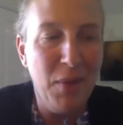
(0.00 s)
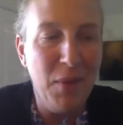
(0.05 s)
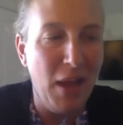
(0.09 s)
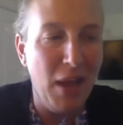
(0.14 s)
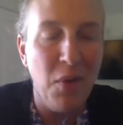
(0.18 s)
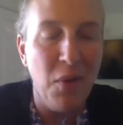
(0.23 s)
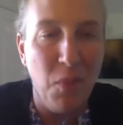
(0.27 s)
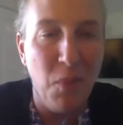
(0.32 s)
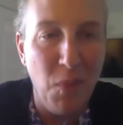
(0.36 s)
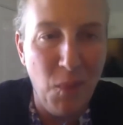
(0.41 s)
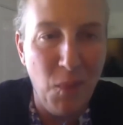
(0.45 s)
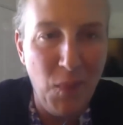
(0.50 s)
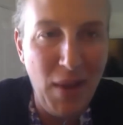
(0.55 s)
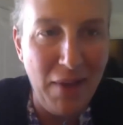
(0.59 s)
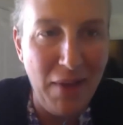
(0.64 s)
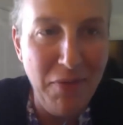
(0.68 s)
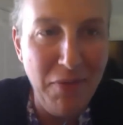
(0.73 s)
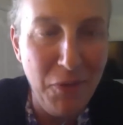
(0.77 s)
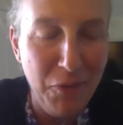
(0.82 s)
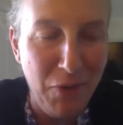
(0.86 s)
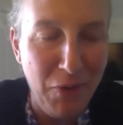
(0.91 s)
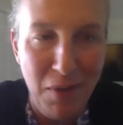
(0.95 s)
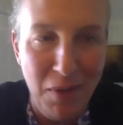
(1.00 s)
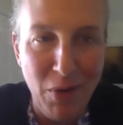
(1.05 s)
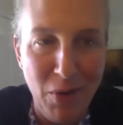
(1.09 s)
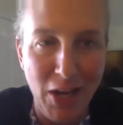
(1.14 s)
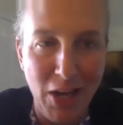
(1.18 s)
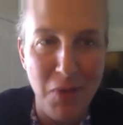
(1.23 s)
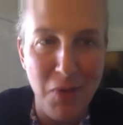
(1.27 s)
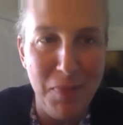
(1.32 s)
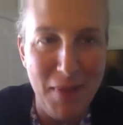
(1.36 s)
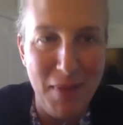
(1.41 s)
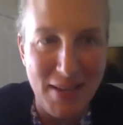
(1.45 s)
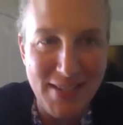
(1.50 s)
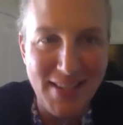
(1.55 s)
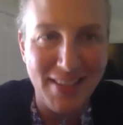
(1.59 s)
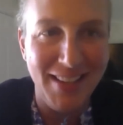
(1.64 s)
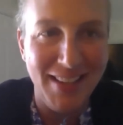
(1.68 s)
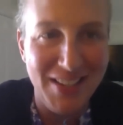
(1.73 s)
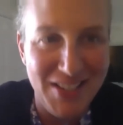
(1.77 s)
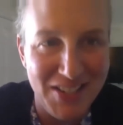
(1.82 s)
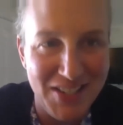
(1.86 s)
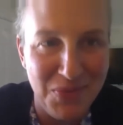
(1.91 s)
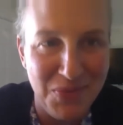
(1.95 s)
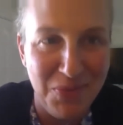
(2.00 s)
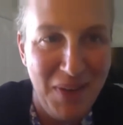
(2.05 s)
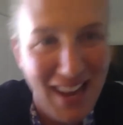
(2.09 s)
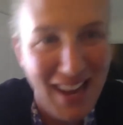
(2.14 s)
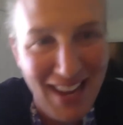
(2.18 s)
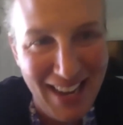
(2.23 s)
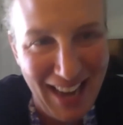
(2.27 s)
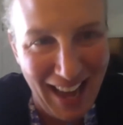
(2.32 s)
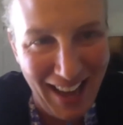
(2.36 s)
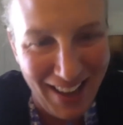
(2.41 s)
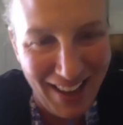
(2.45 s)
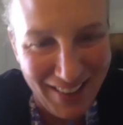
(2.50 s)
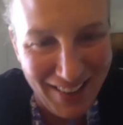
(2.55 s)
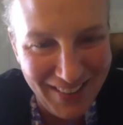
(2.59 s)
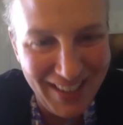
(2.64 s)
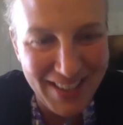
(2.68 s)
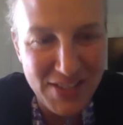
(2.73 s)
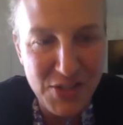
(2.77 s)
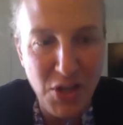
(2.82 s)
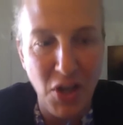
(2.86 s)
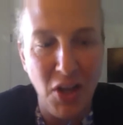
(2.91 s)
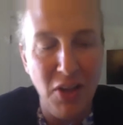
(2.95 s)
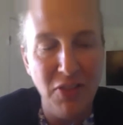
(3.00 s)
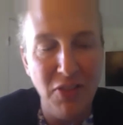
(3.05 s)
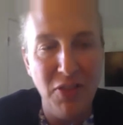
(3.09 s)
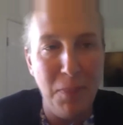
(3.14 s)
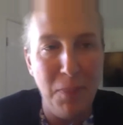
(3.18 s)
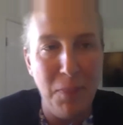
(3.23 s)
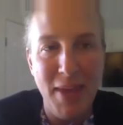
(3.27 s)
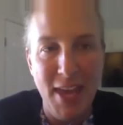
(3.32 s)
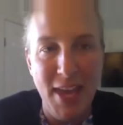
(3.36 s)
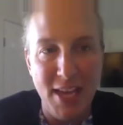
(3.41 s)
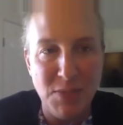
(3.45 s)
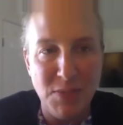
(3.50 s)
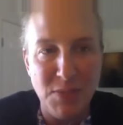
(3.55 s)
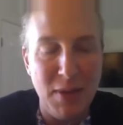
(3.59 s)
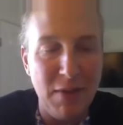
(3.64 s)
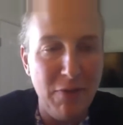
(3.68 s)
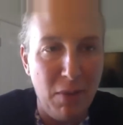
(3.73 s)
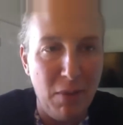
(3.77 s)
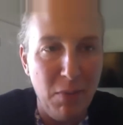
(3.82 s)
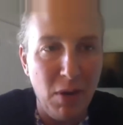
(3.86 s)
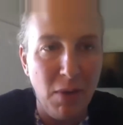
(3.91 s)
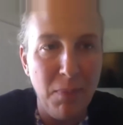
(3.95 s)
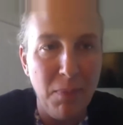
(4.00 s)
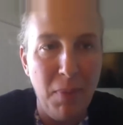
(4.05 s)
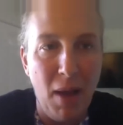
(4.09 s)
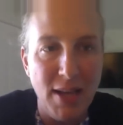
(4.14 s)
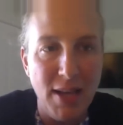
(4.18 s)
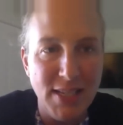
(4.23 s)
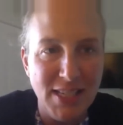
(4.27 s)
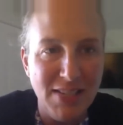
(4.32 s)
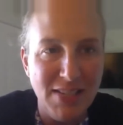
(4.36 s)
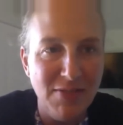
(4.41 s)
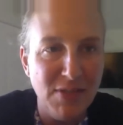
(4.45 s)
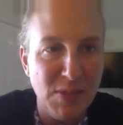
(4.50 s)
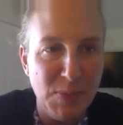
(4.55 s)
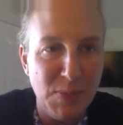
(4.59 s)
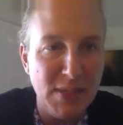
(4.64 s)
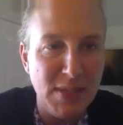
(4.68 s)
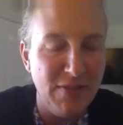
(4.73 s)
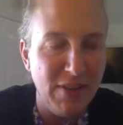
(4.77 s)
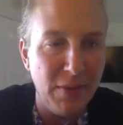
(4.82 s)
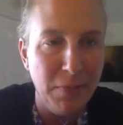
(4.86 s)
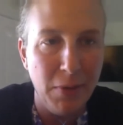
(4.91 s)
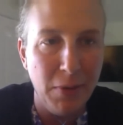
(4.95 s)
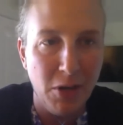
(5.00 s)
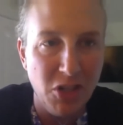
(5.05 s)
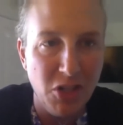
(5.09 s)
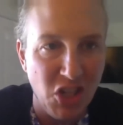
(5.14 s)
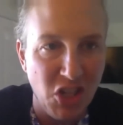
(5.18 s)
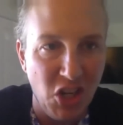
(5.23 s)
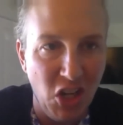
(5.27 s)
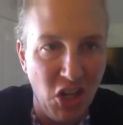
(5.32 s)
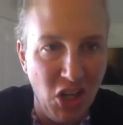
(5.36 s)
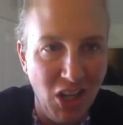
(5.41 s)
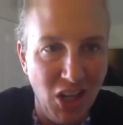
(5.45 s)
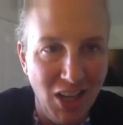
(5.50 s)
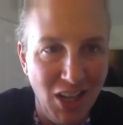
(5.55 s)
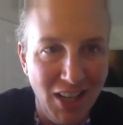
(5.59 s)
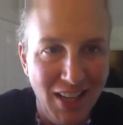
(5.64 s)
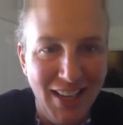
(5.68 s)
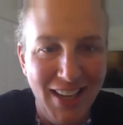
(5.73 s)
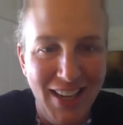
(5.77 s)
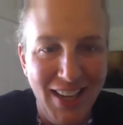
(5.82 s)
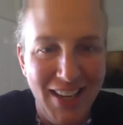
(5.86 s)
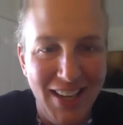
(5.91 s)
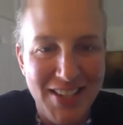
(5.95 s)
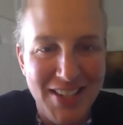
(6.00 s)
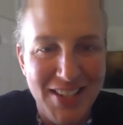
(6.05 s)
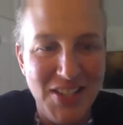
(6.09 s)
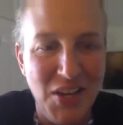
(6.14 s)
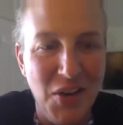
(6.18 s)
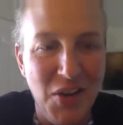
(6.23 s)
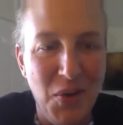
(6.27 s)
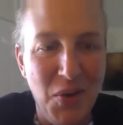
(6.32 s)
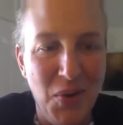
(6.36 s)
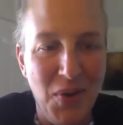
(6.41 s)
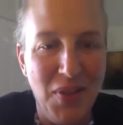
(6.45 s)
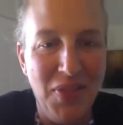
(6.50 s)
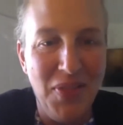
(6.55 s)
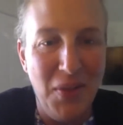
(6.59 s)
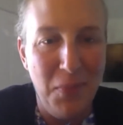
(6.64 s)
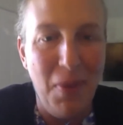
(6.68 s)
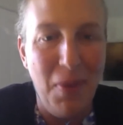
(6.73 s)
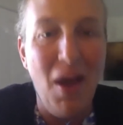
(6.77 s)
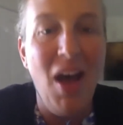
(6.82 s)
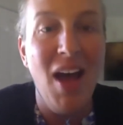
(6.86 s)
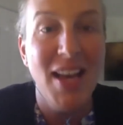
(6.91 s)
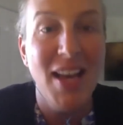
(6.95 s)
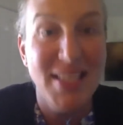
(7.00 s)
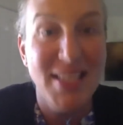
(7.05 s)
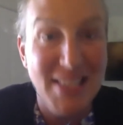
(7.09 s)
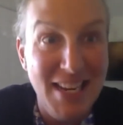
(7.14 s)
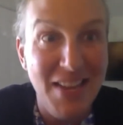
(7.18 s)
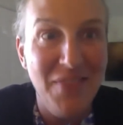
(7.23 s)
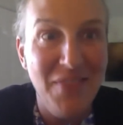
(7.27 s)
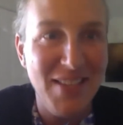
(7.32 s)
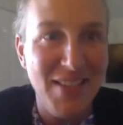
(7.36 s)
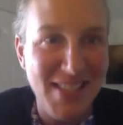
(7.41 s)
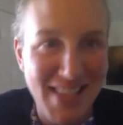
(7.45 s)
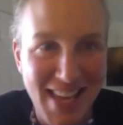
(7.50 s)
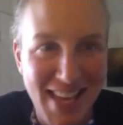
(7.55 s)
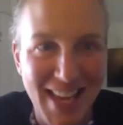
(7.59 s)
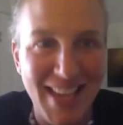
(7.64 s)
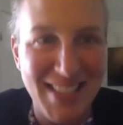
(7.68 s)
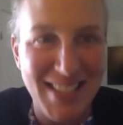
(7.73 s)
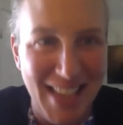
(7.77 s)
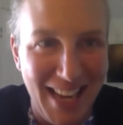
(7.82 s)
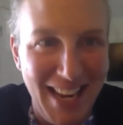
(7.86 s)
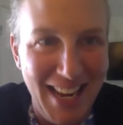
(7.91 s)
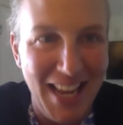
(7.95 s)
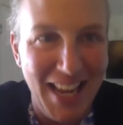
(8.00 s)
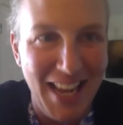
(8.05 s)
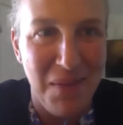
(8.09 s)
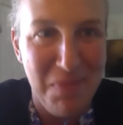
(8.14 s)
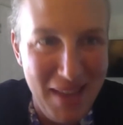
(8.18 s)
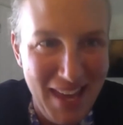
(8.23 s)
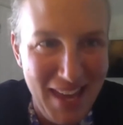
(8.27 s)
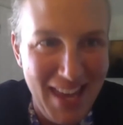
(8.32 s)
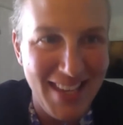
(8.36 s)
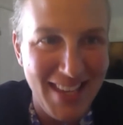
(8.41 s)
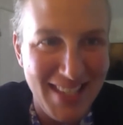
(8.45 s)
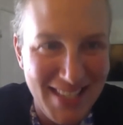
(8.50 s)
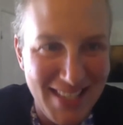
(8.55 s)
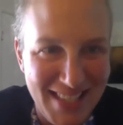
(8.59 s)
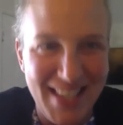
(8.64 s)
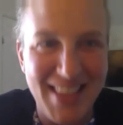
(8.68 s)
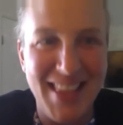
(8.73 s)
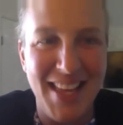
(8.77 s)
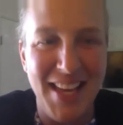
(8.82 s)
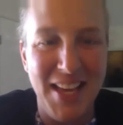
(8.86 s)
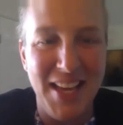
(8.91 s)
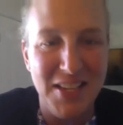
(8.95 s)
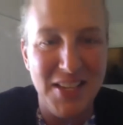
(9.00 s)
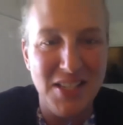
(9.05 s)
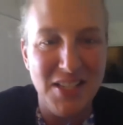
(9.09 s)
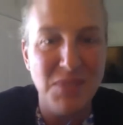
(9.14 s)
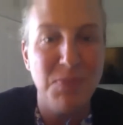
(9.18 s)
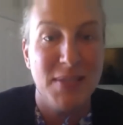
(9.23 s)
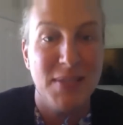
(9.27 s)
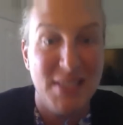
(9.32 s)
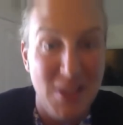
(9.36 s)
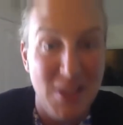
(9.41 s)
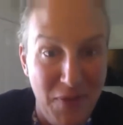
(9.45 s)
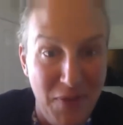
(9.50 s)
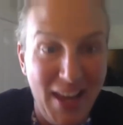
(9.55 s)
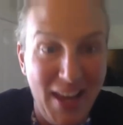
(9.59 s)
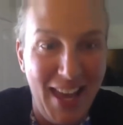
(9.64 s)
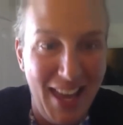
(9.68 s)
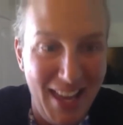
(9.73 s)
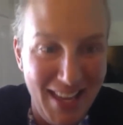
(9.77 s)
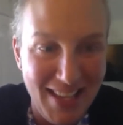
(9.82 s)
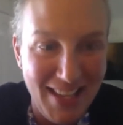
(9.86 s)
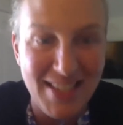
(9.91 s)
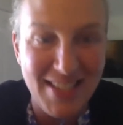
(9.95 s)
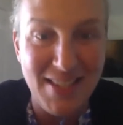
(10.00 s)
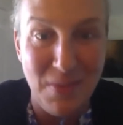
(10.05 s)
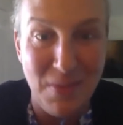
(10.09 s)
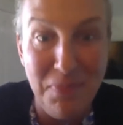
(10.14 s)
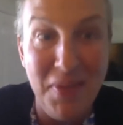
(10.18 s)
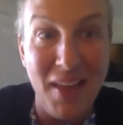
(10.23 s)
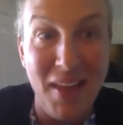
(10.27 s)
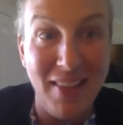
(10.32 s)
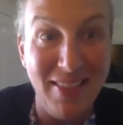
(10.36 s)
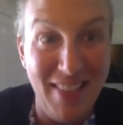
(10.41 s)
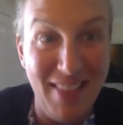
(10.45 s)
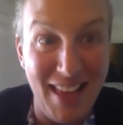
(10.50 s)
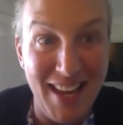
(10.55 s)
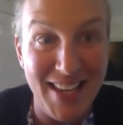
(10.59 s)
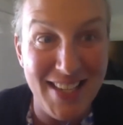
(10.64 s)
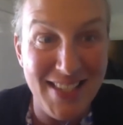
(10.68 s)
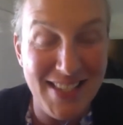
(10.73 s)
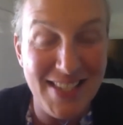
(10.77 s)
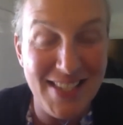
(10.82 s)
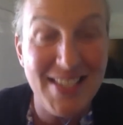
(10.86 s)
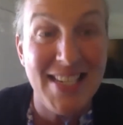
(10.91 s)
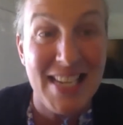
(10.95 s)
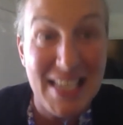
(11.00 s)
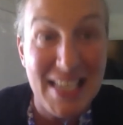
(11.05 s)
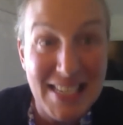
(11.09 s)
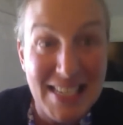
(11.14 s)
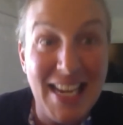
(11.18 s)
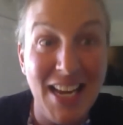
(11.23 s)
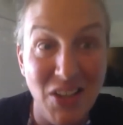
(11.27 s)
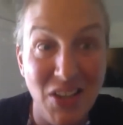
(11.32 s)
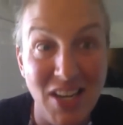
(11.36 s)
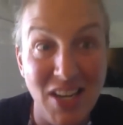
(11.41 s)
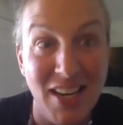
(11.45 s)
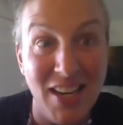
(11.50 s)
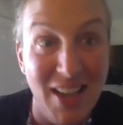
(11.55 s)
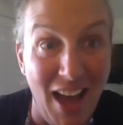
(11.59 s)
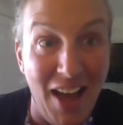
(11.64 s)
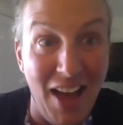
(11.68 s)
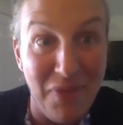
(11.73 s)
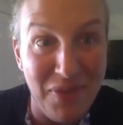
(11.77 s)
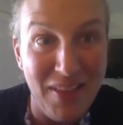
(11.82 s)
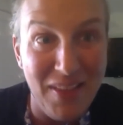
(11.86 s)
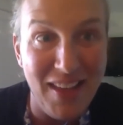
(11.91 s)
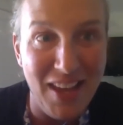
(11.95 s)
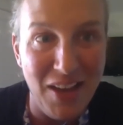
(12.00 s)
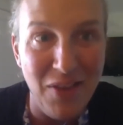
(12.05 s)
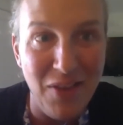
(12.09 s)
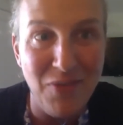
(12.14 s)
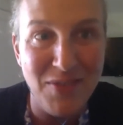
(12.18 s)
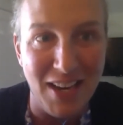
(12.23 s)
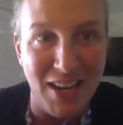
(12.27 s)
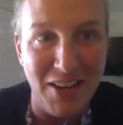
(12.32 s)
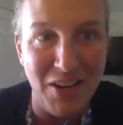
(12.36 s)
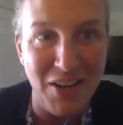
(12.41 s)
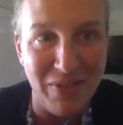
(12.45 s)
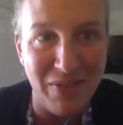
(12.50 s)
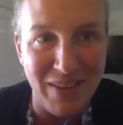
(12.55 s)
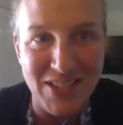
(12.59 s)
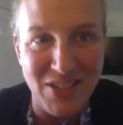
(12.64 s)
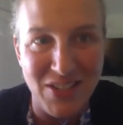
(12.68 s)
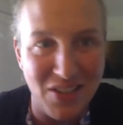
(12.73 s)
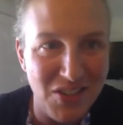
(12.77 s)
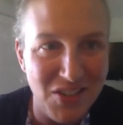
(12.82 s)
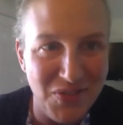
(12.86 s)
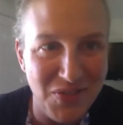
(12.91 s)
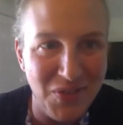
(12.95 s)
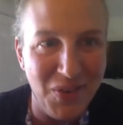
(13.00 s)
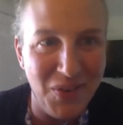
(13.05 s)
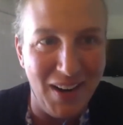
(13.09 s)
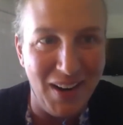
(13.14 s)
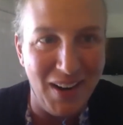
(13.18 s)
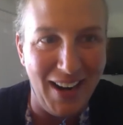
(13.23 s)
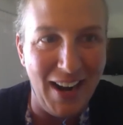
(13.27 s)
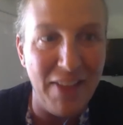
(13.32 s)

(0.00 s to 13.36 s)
We have a framework. You basically just read it out. It's called the PSP framework, positive, specific, personal. So the positive is the exciting piece. The specific is something that is detailed enough that you've done your research for.